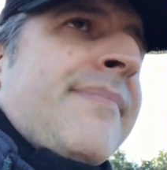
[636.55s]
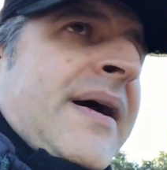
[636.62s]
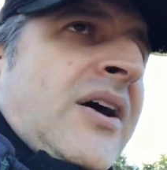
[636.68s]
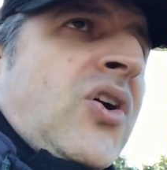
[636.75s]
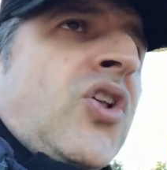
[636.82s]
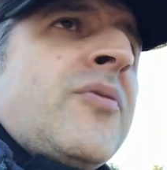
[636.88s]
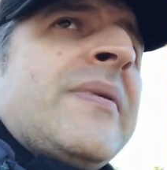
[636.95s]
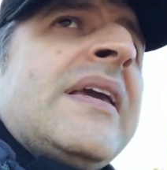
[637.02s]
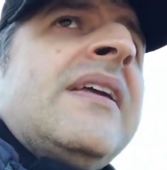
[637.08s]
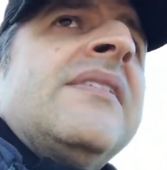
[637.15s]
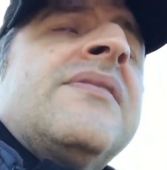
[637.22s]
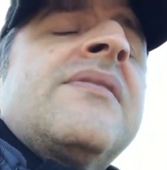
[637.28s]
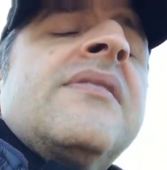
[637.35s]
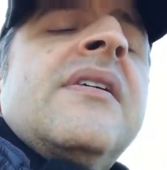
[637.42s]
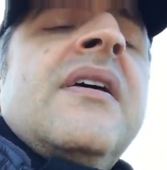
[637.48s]
by all
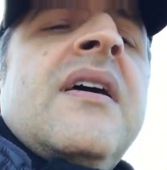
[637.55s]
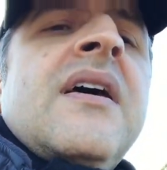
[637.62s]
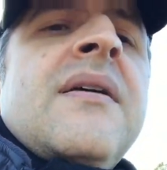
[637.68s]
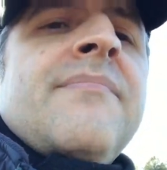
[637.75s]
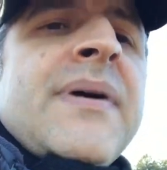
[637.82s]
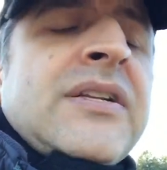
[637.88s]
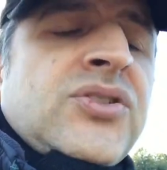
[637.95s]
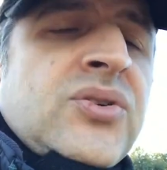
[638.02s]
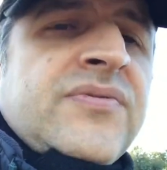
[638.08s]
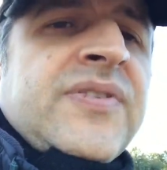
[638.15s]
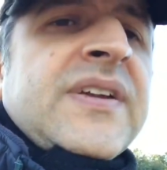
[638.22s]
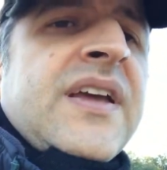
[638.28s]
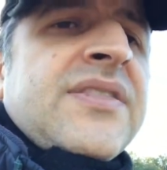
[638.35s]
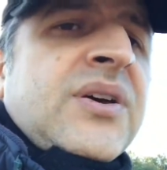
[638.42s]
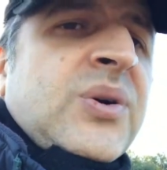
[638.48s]
means. But don't
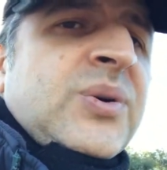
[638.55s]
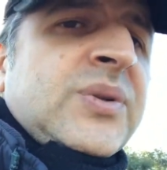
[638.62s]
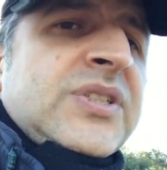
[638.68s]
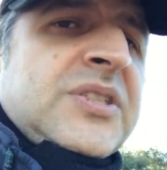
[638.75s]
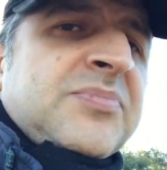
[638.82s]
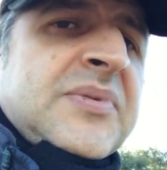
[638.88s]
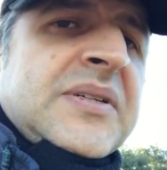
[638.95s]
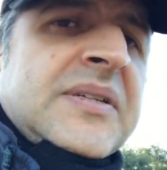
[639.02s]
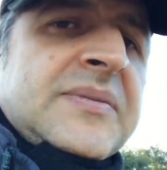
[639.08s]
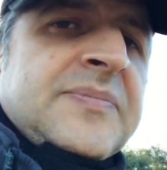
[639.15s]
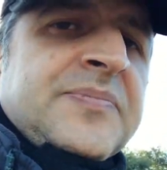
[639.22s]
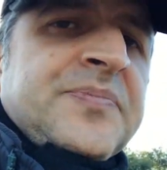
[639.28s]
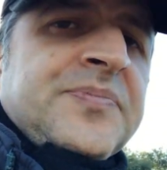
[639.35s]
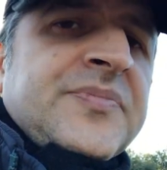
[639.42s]
forget the Holy Spirit.